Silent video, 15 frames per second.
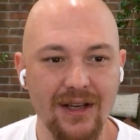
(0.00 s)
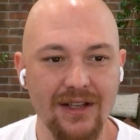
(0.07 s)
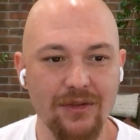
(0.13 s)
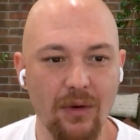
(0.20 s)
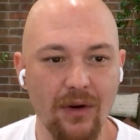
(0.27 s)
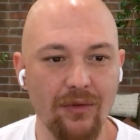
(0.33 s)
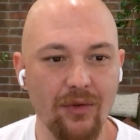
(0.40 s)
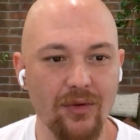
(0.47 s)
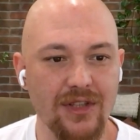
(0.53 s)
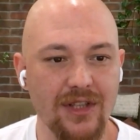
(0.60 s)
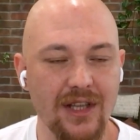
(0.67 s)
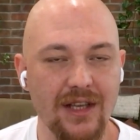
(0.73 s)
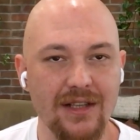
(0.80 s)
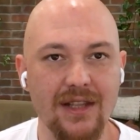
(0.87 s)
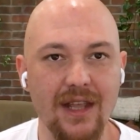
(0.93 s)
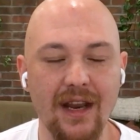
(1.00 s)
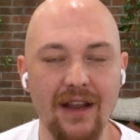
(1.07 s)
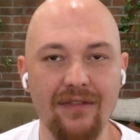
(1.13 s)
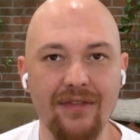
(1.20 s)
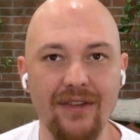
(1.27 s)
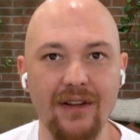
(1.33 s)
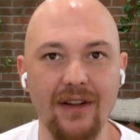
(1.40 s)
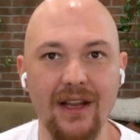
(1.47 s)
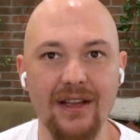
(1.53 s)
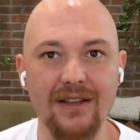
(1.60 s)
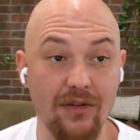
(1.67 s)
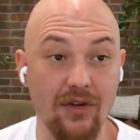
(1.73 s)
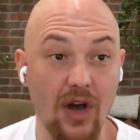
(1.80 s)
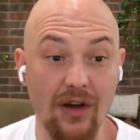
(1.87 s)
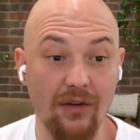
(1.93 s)
It's one of those things that I feel like
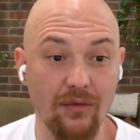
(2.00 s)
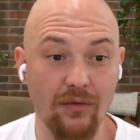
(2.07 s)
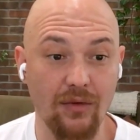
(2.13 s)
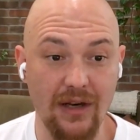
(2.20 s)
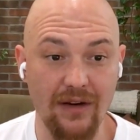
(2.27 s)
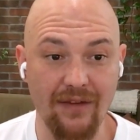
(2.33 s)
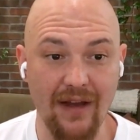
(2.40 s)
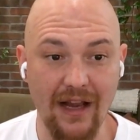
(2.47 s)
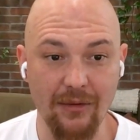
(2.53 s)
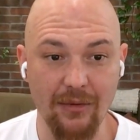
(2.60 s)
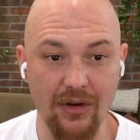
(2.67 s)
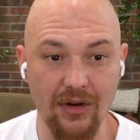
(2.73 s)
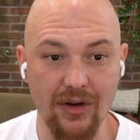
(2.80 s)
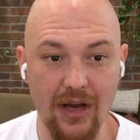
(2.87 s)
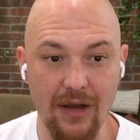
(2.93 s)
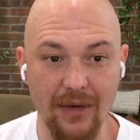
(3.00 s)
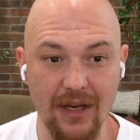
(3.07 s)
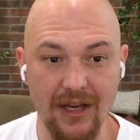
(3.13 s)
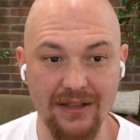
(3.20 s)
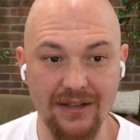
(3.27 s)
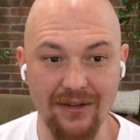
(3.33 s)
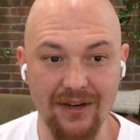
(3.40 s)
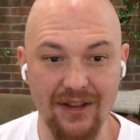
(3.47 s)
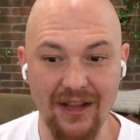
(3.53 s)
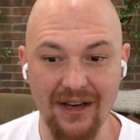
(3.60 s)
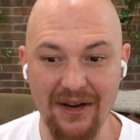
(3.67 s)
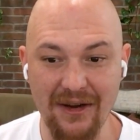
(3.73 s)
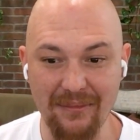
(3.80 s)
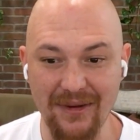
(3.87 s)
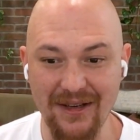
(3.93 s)
is not really valuable economic activity
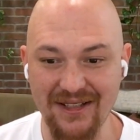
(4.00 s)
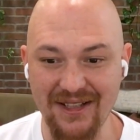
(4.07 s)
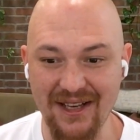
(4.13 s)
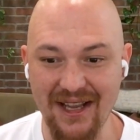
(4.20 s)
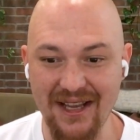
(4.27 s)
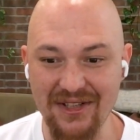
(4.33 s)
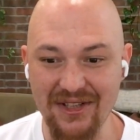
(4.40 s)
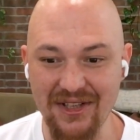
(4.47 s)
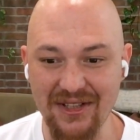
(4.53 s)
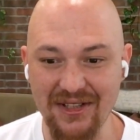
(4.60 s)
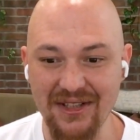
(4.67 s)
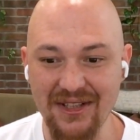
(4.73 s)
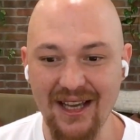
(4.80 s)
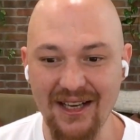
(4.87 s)
that companies engage in.